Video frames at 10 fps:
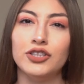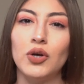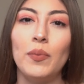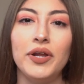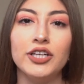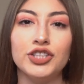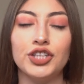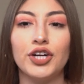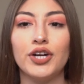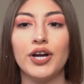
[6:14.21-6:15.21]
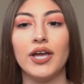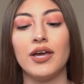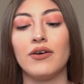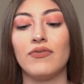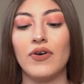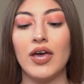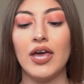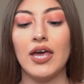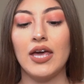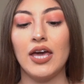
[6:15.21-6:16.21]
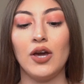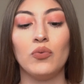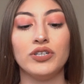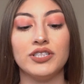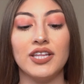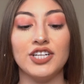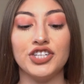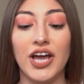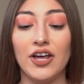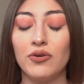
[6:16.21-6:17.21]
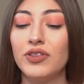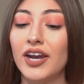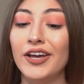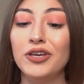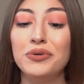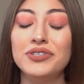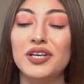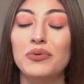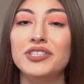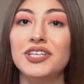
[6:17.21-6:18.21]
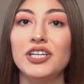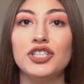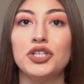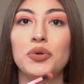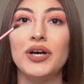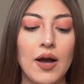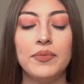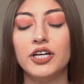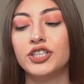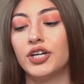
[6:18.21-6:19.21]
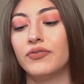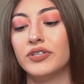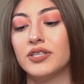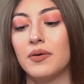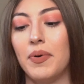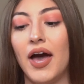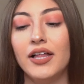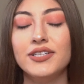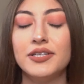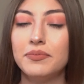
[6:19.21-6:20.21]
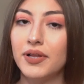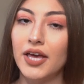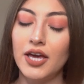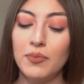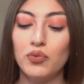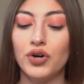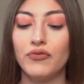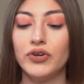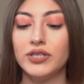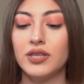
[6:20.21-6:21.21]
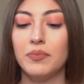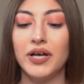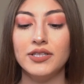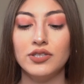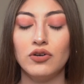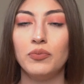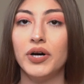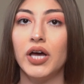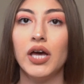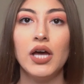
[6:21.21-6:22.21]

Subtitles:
So I'm not sure if it was the shadow that I used that was the issue. I'm not sure if it's the palette to blame or if it's the pencil, but